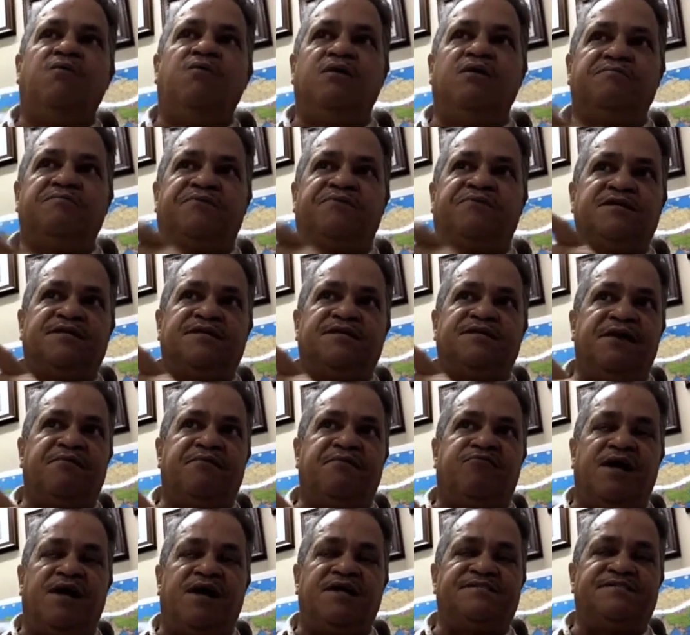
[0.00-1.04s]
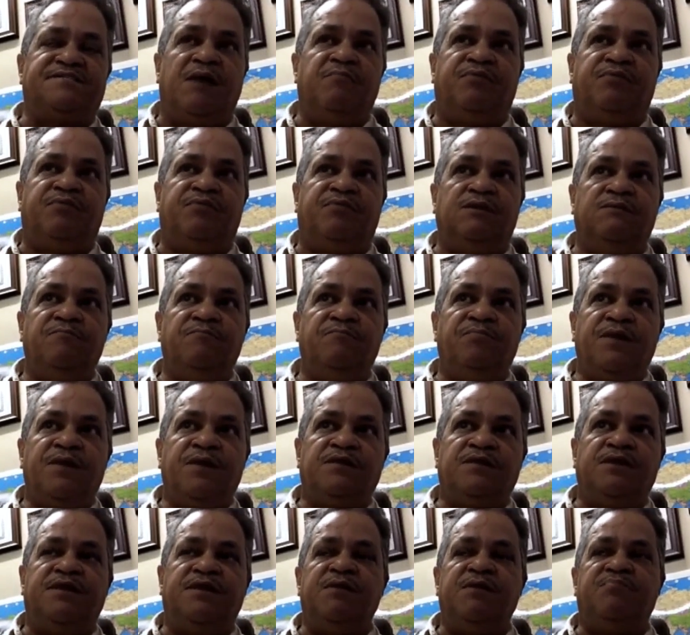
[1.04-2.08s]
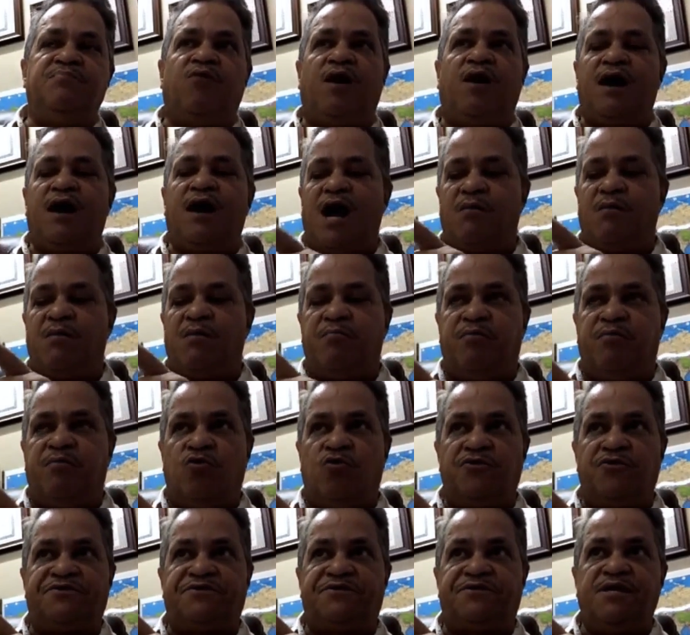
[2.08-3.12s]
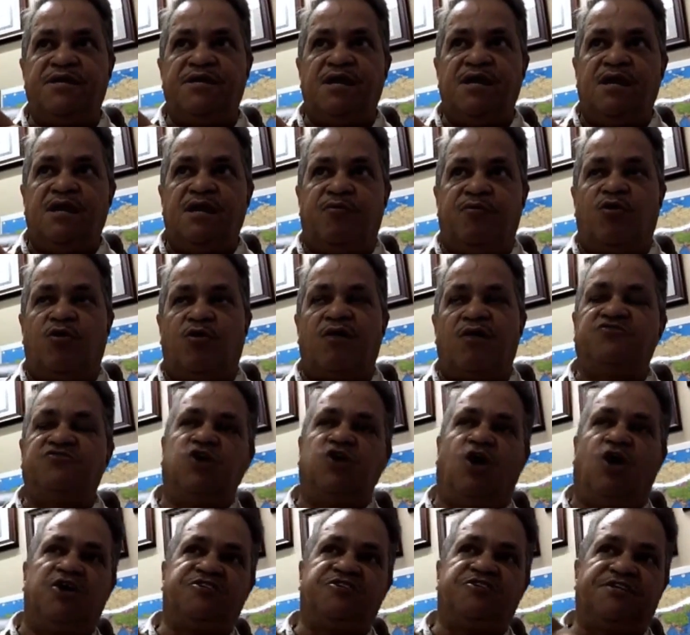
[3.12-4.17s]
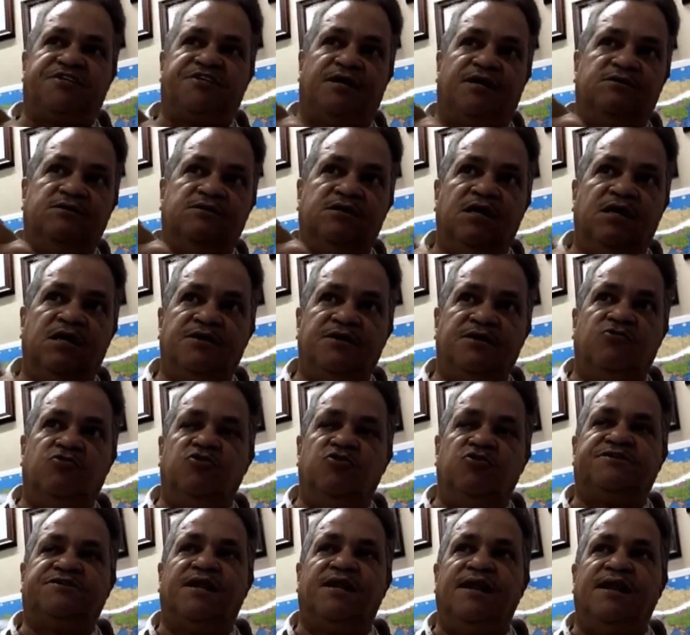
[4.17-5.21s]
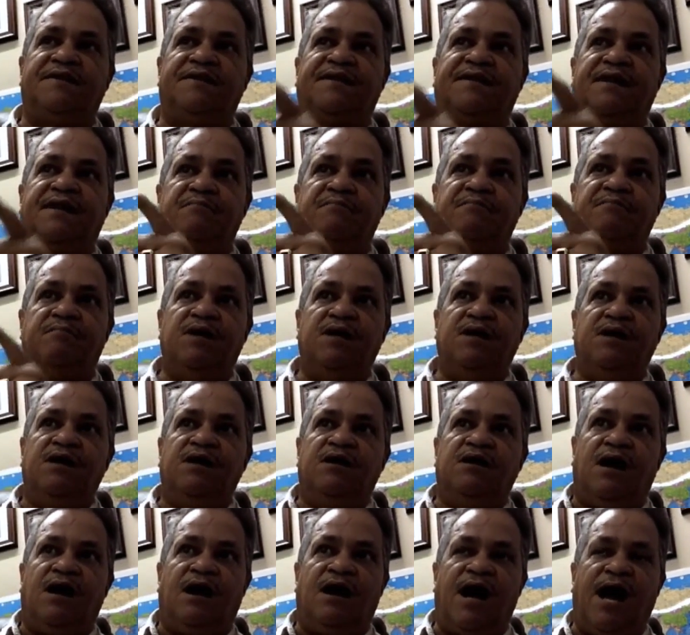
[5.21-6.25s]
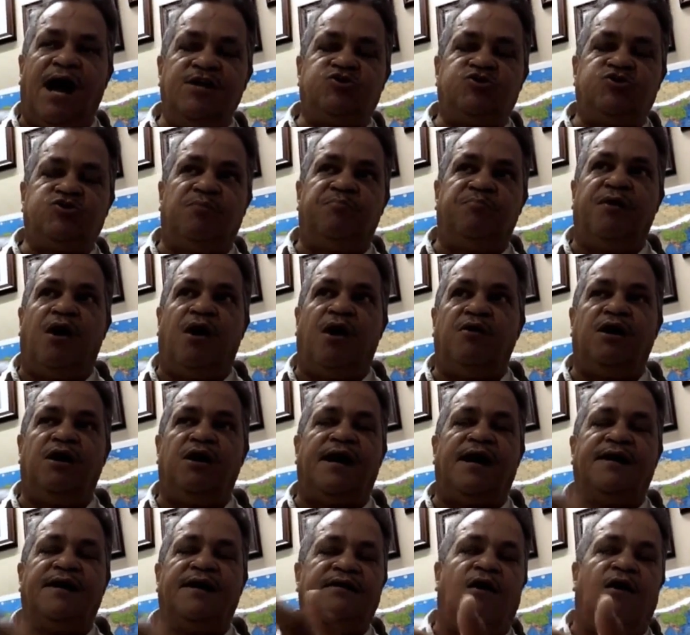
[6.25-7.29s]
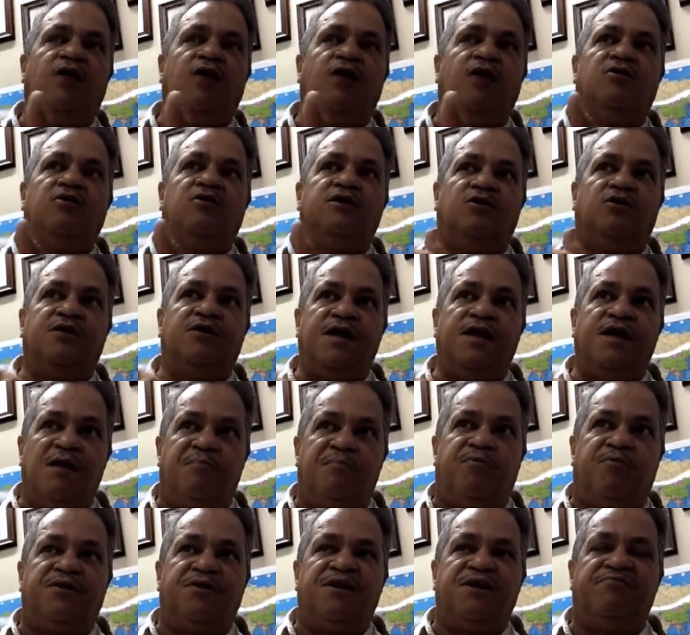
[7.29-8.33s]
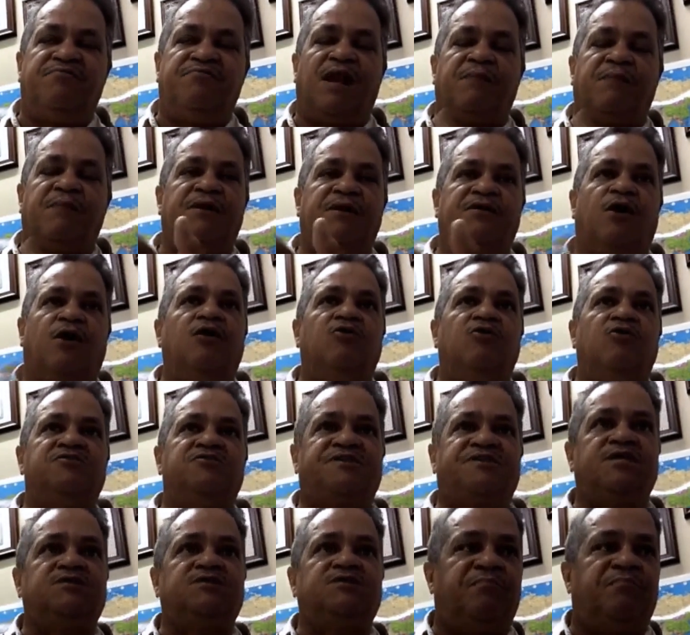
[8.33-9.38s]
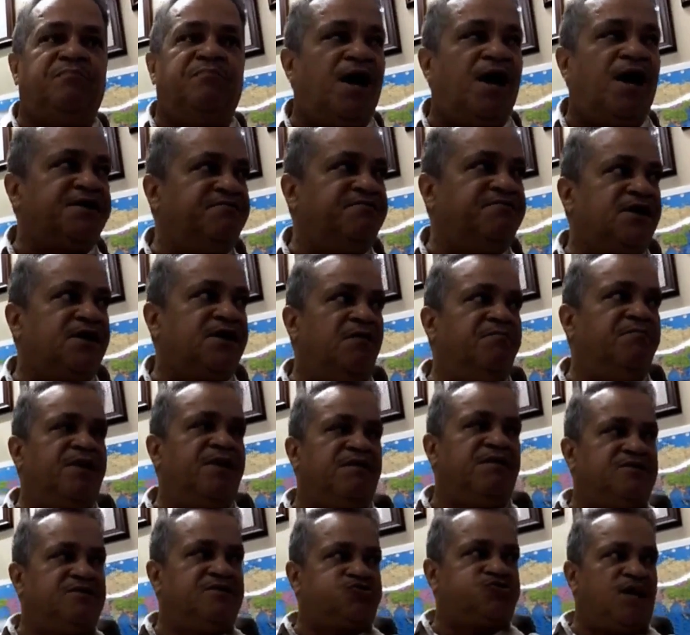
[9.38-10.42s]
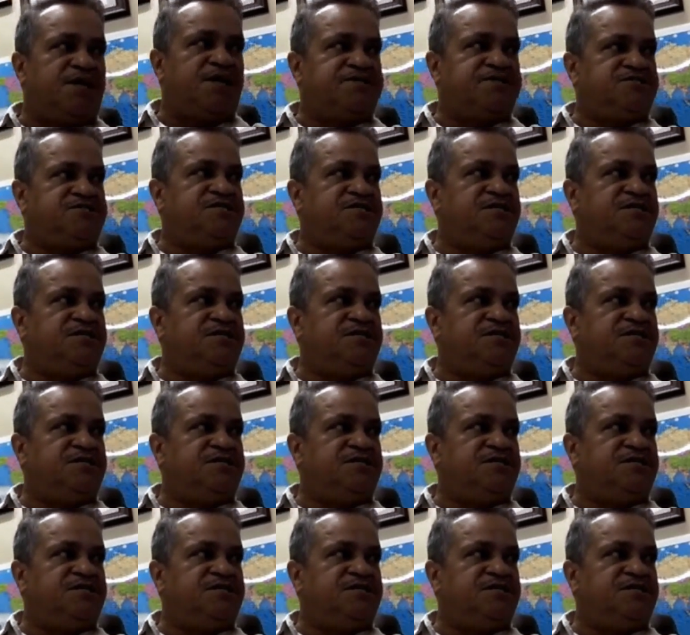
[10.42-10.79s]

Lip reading: things like, for example, the Deepwater Harbor Port, the Port of Georgetown, the road to Lethem, hydropower, and all of, the airport development. All those things were part of the competitive strategy.